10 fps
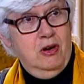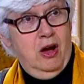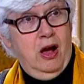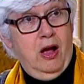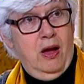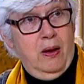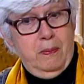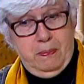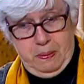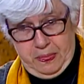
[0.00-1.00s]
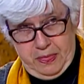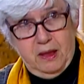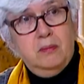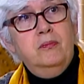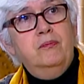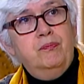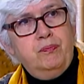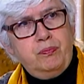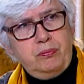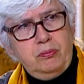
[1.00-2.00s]
This is a replica of something that
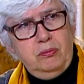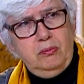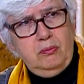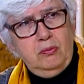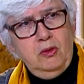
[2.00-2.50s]
was used in the sixth